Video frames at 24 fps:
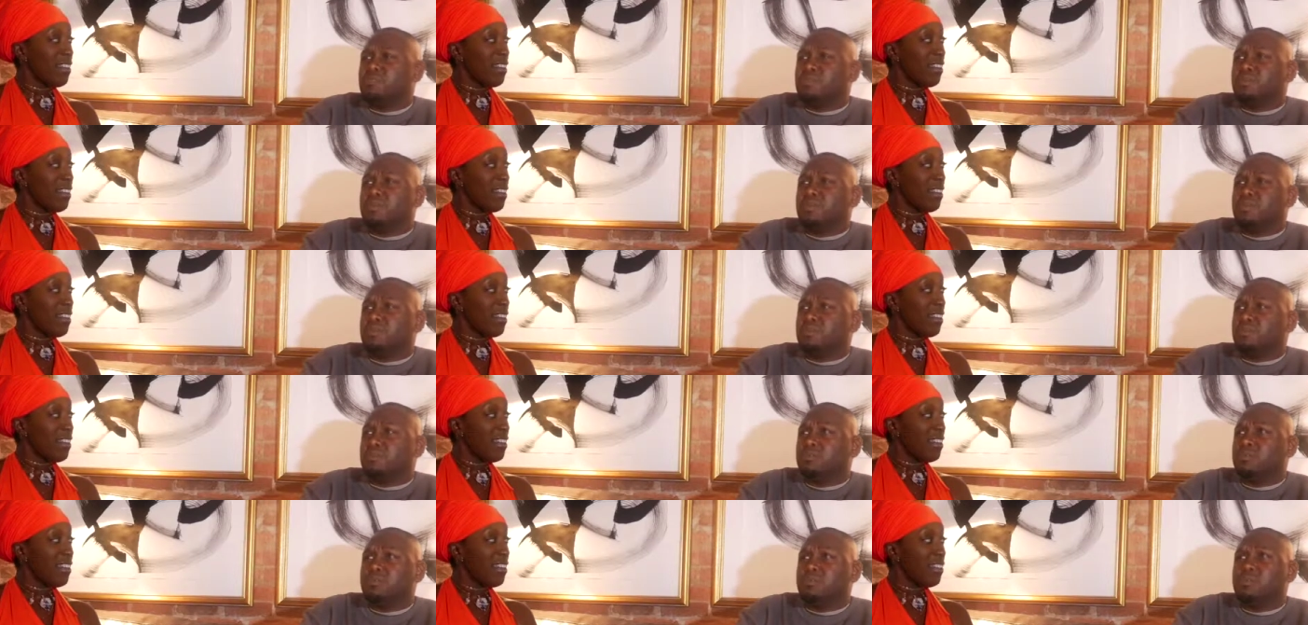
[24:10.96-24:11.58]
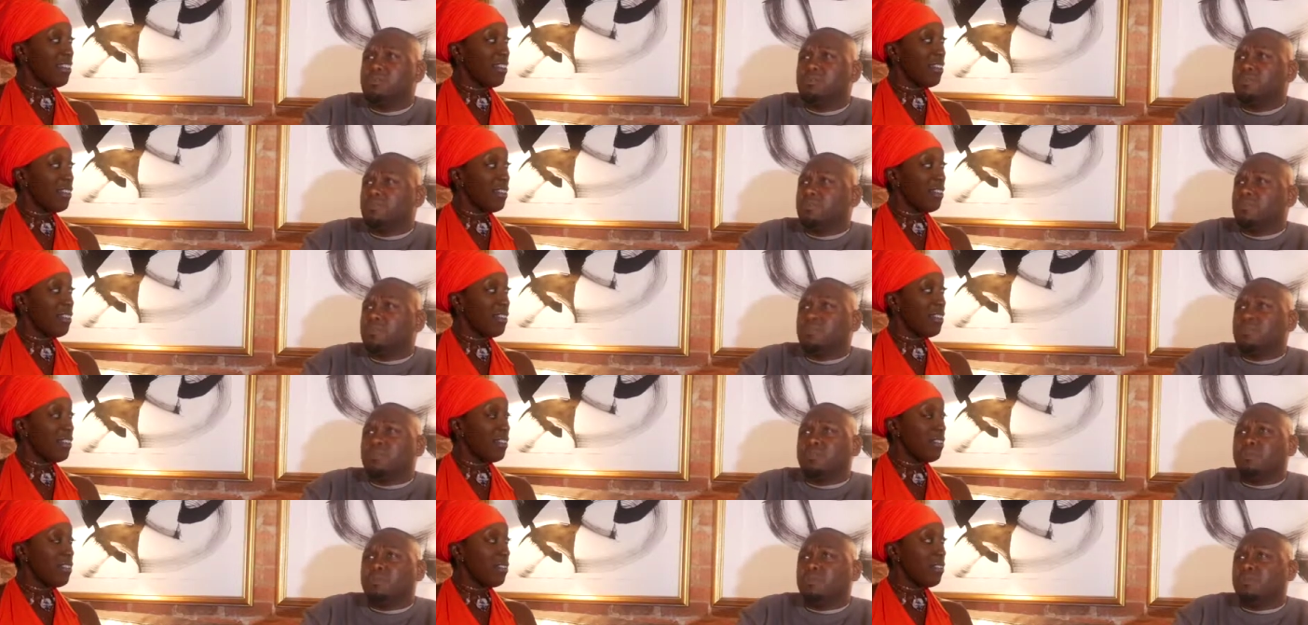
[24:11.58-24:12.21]
Speaker 1: man. Because
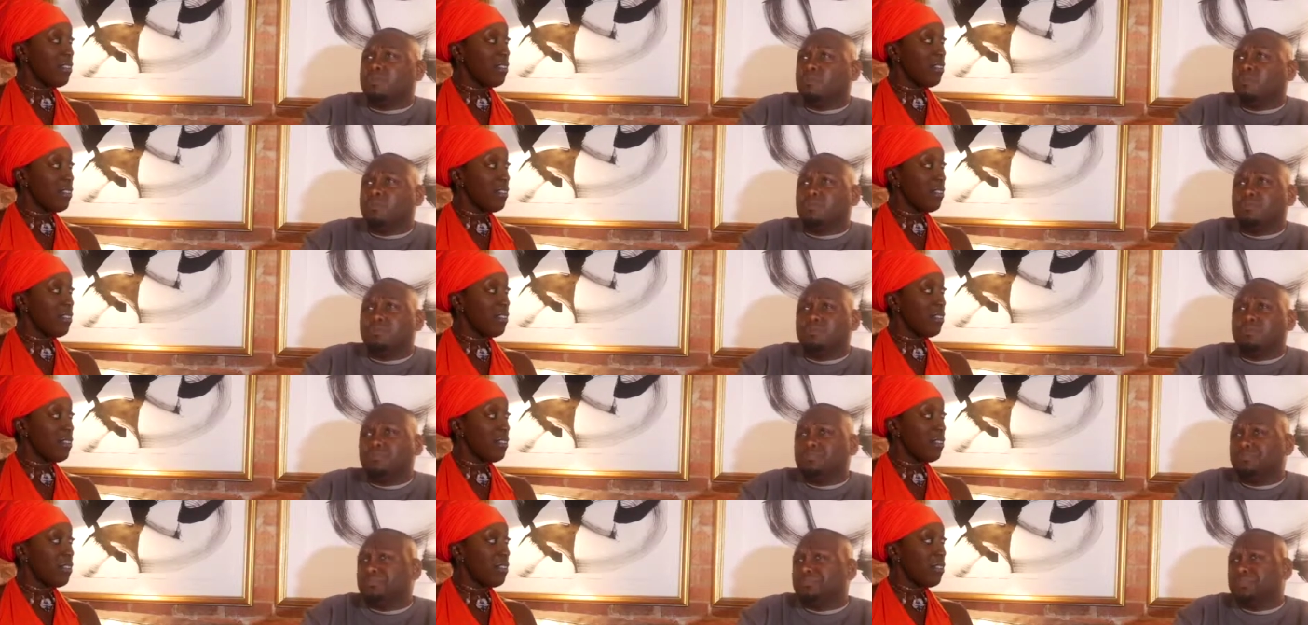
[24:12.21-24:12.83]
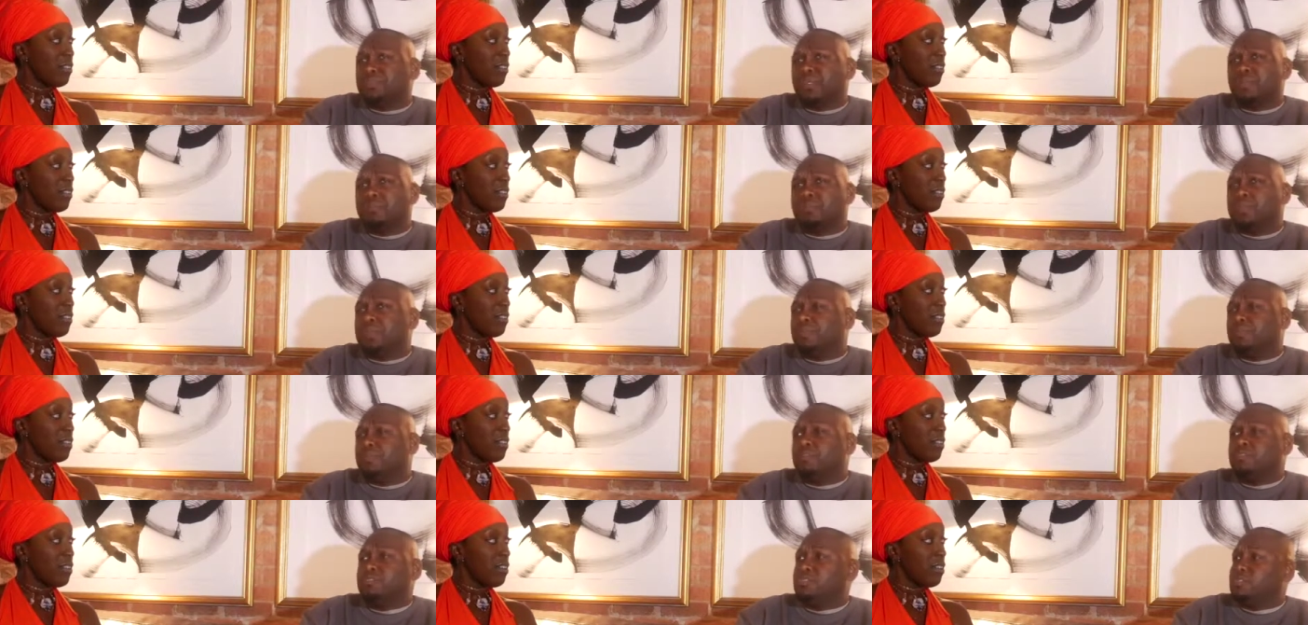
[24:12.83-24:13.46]
you know, I
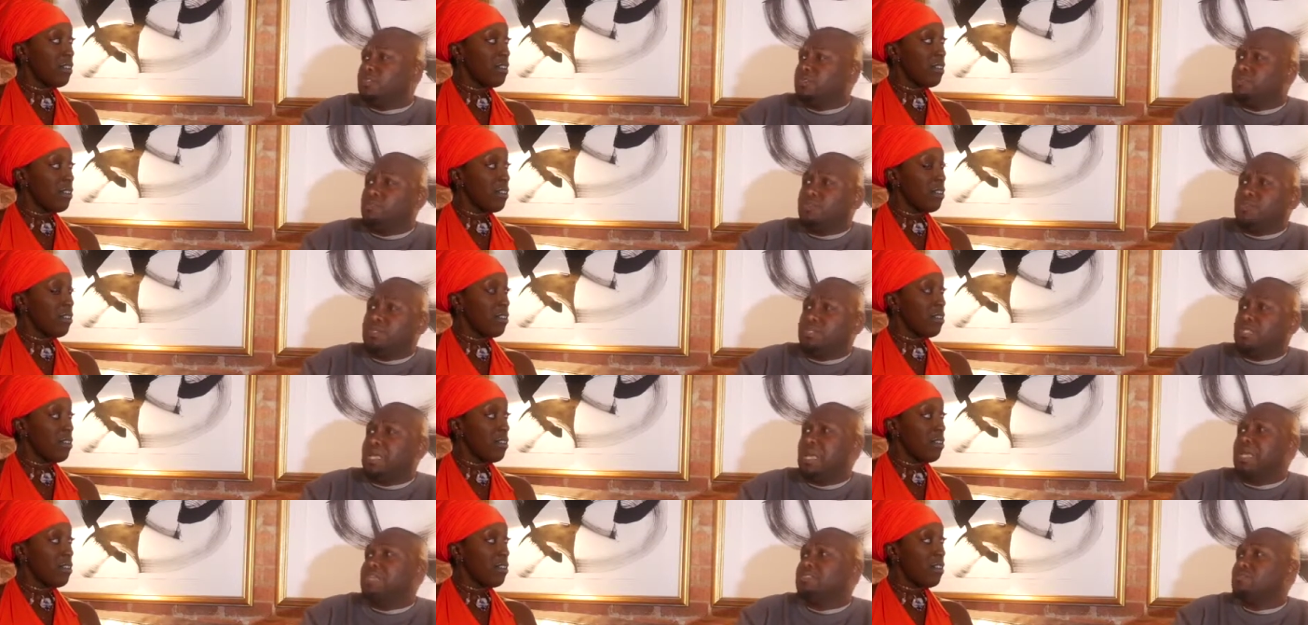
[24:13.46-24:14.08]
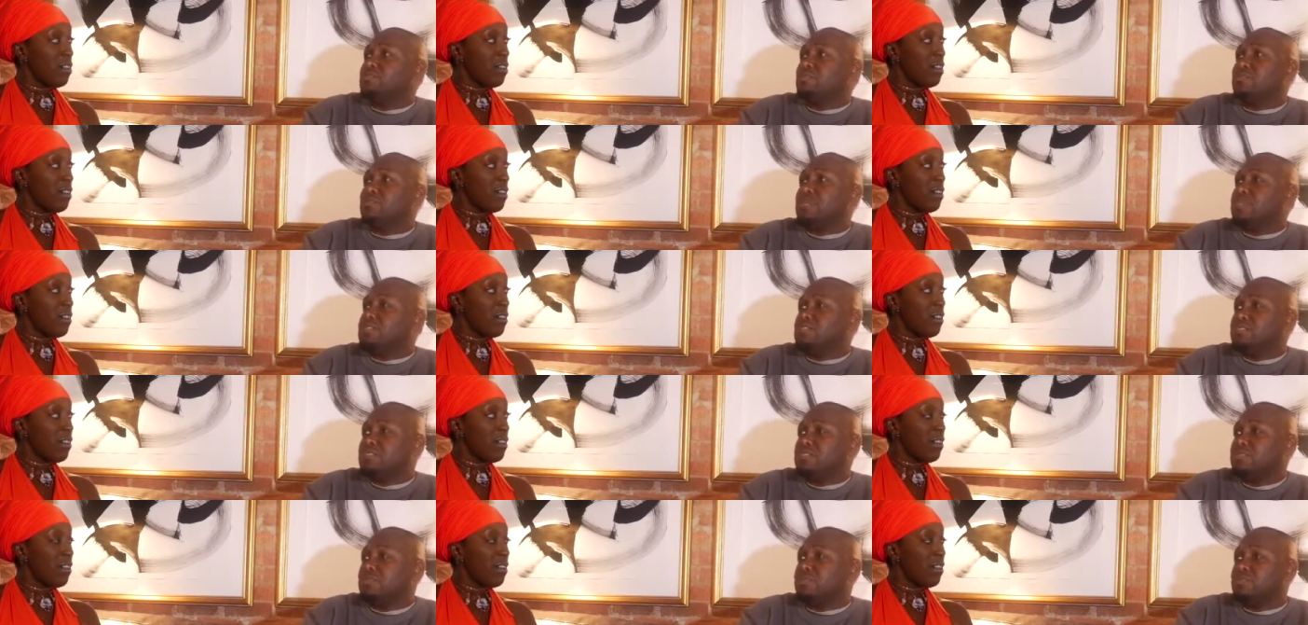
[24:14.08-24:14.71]
mean, just besides
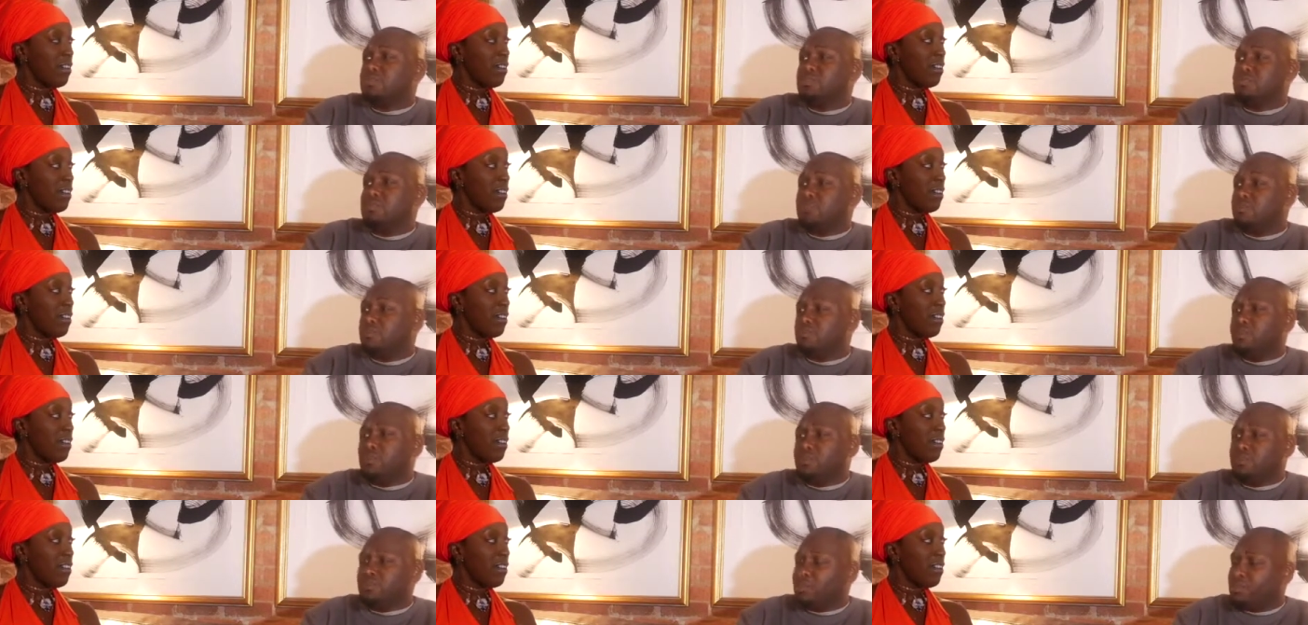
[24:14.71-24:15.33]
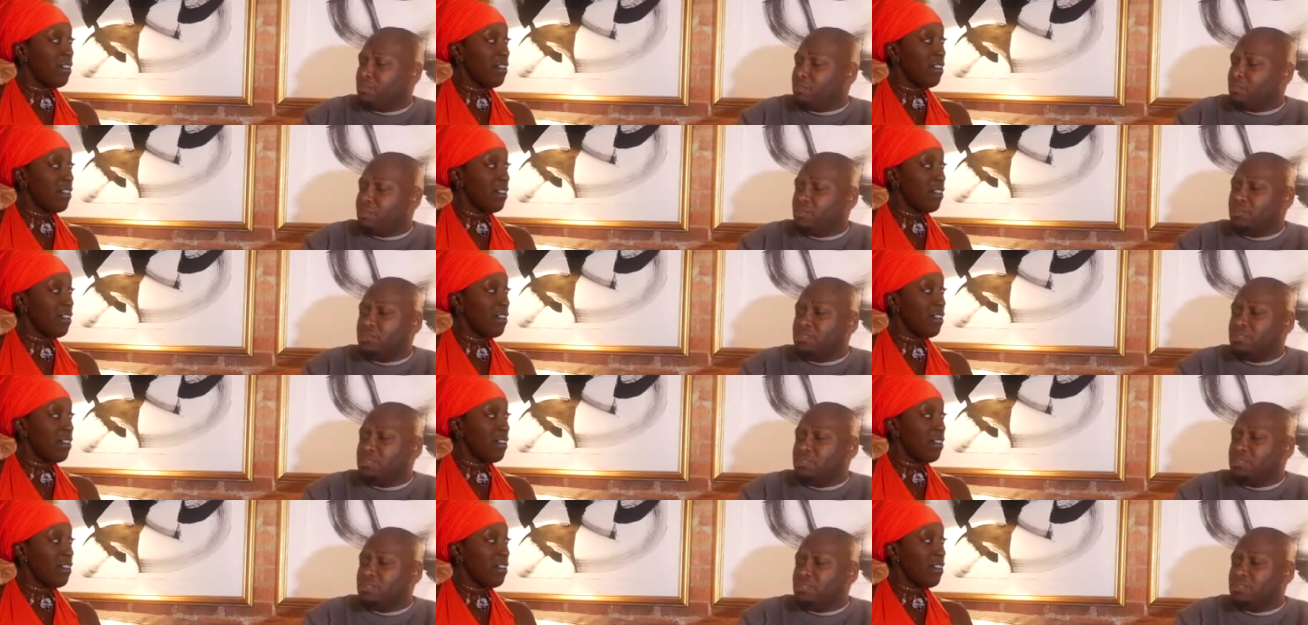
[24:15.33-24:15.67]
relationships, you know, like we were